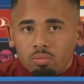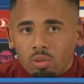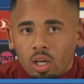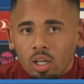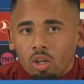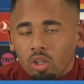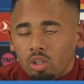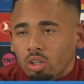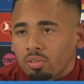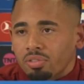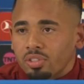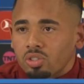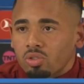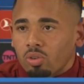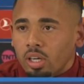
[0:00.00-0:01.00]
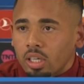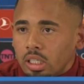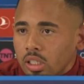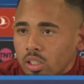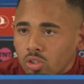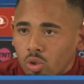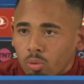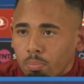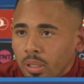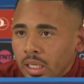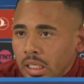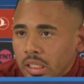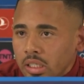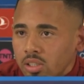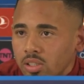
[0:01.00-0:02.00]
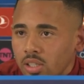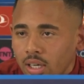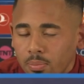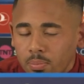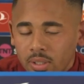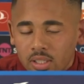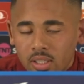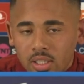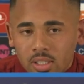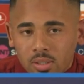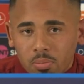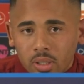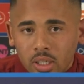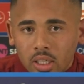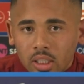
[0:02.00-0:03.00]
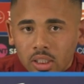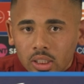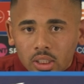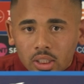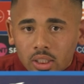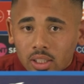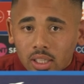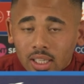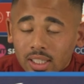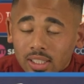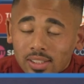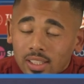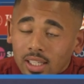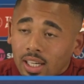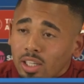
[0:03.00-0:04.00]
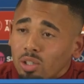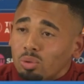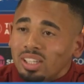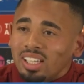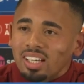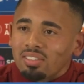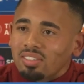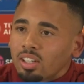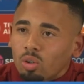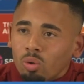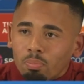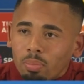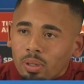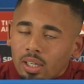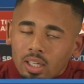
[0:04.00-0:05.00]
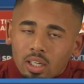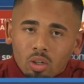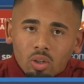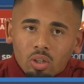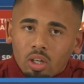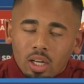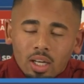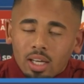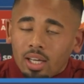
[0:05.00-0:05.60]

a lot of strikers or players happen this, but like I say, he'll never compare or uh,